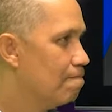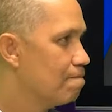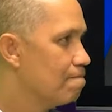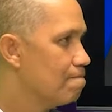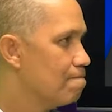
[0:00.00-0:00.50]

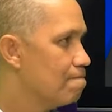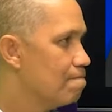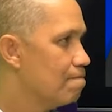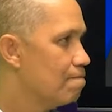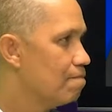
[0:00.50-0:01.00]

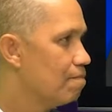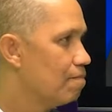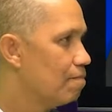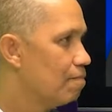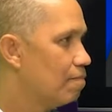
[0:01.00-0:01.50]

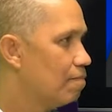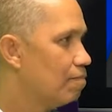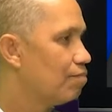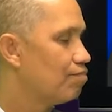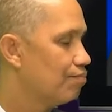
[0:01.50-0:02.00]

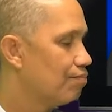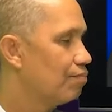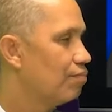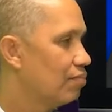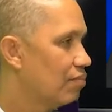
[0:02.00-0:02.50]

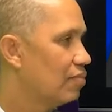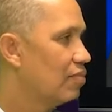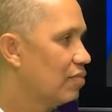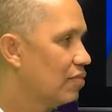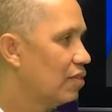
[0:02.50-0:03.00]

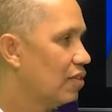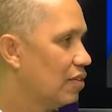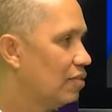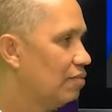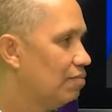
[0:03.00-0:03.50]

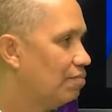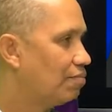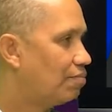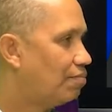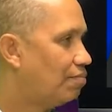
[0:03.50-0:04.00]

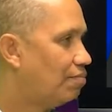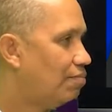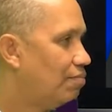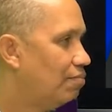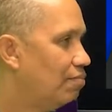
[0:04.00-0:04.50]

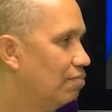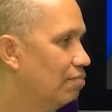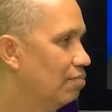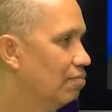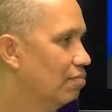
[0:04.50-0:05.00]

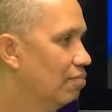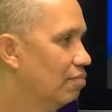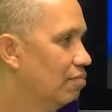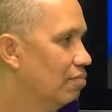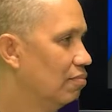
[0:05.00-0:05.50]

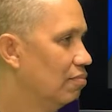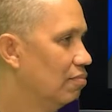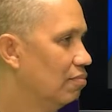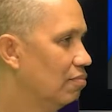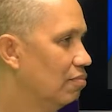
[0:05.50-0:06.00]

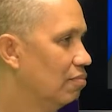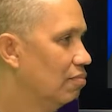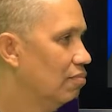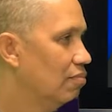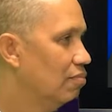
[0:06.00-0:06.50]

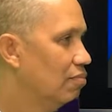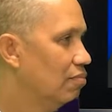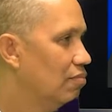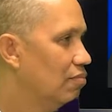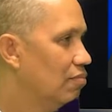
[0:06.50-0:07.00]

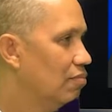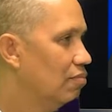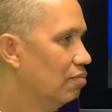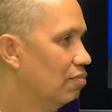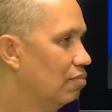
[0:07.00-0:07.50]

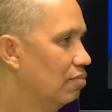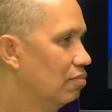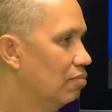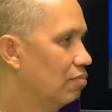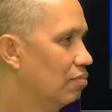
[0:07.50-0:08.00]

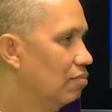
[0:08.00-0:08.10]
The person shown says nothing.